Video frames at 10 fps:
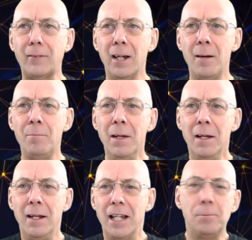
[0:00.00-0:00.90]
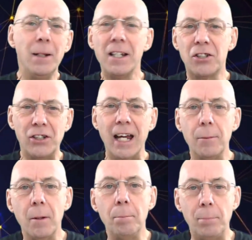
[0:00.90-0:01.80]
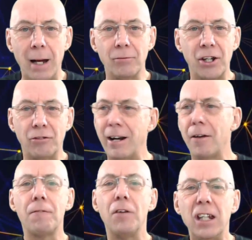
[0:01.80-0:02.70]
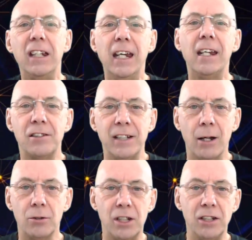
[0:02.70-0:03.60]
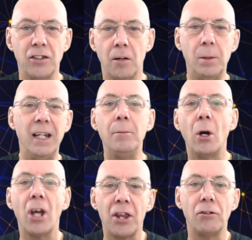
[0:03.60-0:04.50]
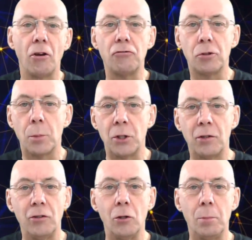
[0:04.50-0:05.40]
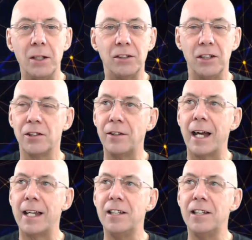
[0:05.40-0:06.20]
There's been a statement bounded around for years now since I've been in my other entrepreneurial business, and that